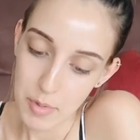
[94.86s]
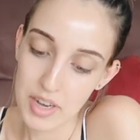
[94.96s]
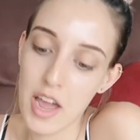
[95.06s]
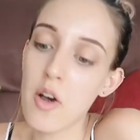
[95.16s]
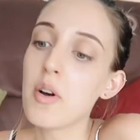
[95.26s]

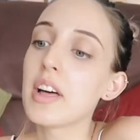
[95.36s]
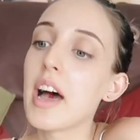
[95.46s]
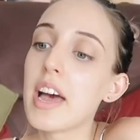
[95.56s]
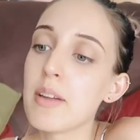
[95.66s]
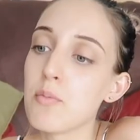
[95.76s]
but now
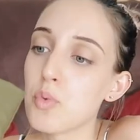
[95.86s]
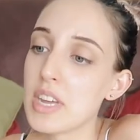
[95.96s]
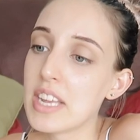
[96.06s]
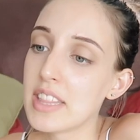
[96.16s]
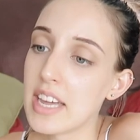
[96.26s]
I'm
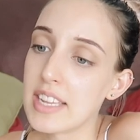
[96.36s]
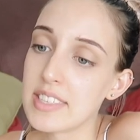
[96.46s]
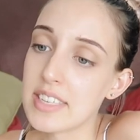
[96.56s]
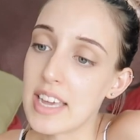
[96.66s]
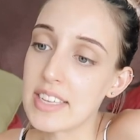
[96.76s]
reading that
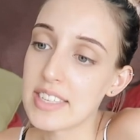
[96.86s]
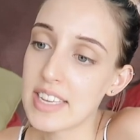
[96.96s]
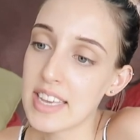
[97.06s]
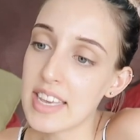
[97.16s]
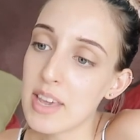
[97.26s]
it says
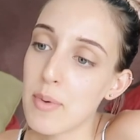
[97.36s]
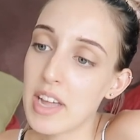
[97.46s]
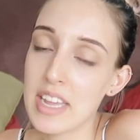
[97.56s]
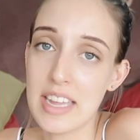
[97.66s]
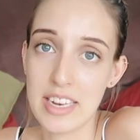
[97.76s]

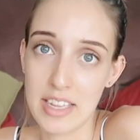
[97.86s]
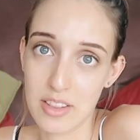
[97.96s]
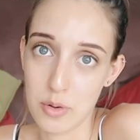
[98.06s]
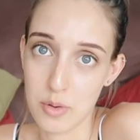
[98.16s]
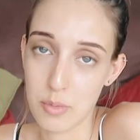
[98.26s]
hikiwari
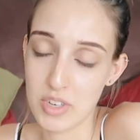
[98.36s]
natto,